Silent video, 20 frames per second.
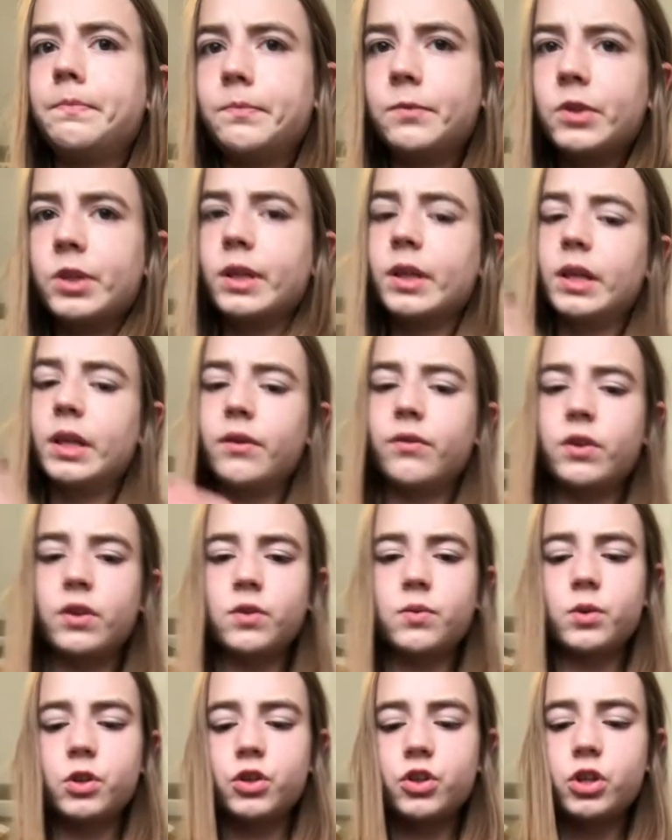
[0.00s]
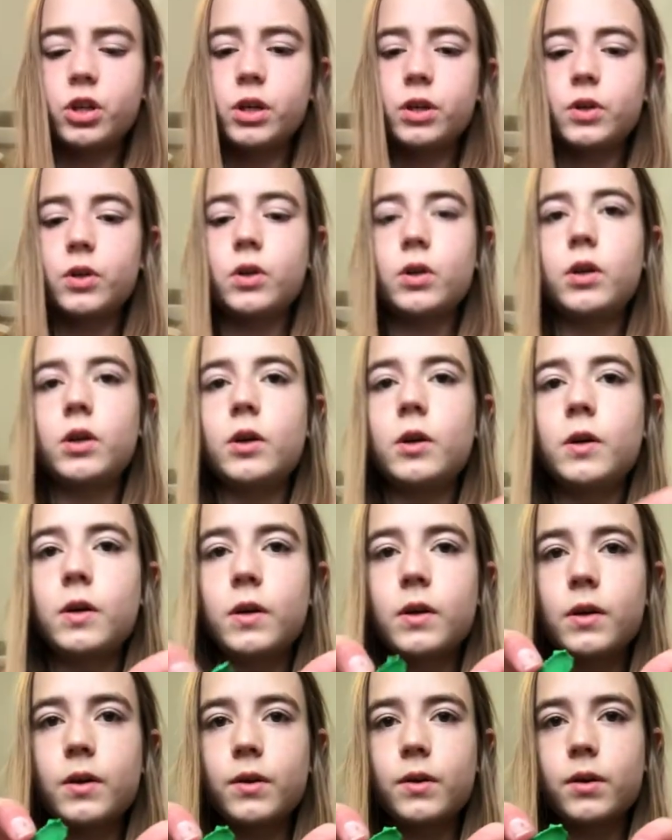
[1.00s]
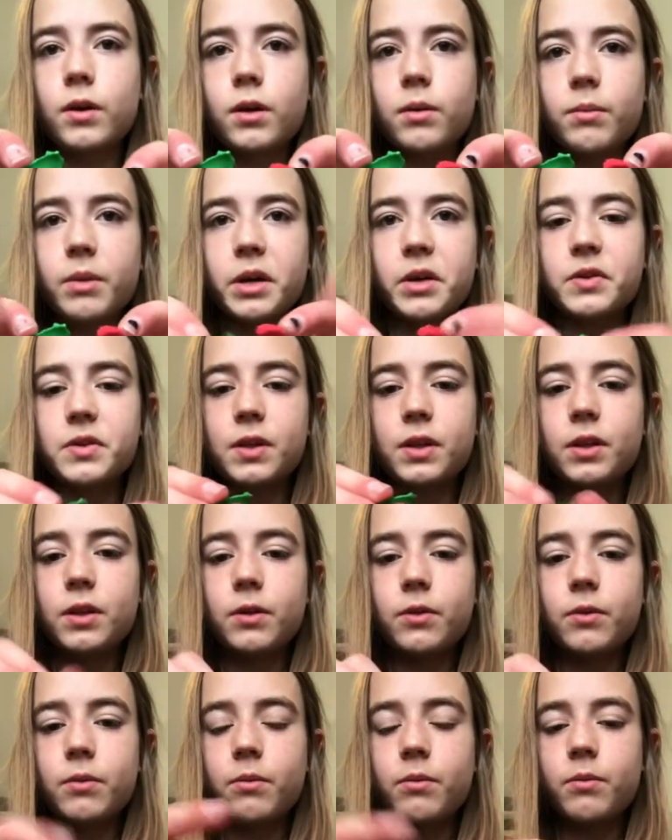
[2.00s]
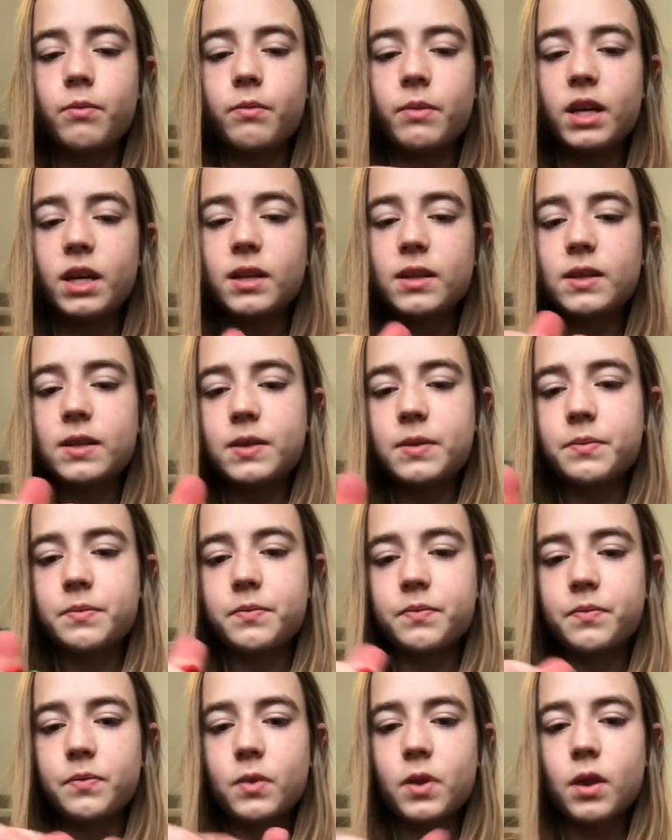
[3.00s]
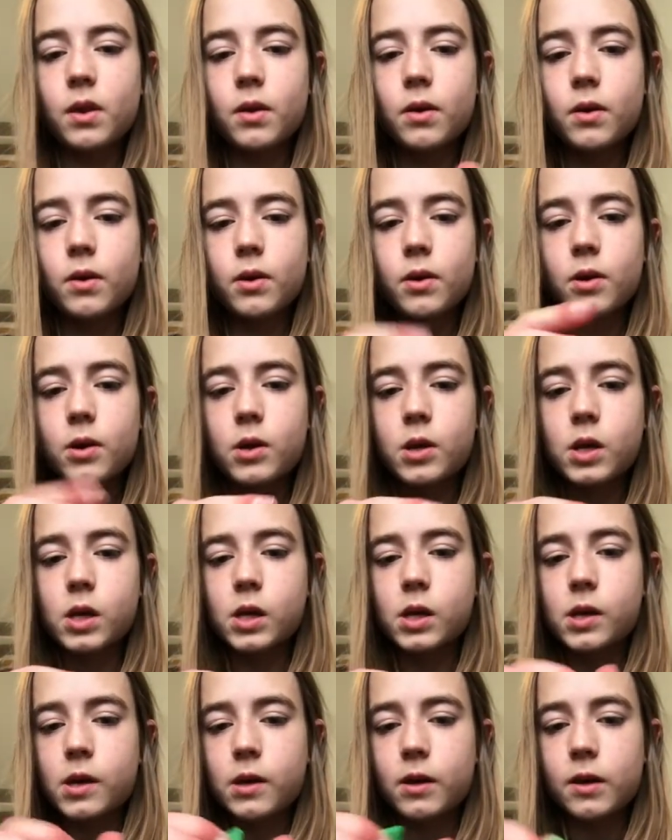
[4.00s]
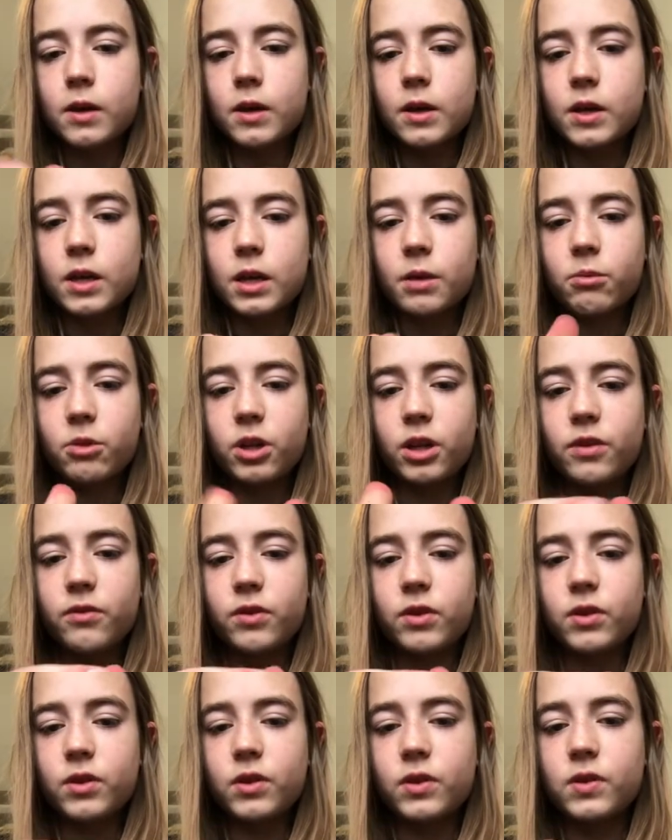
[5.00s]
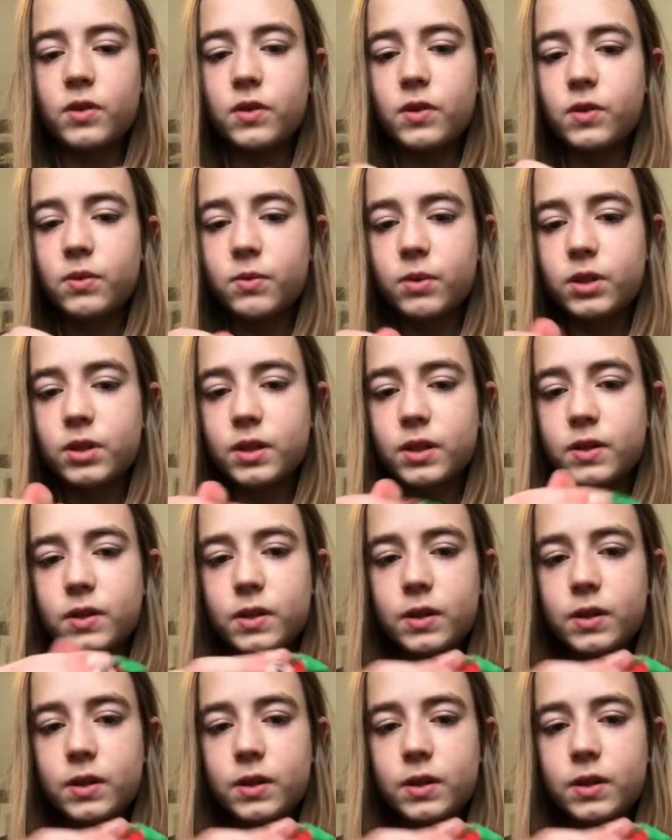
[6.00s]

We're gonna give this one a shot. Comparison. Mix. I believe this is what does it.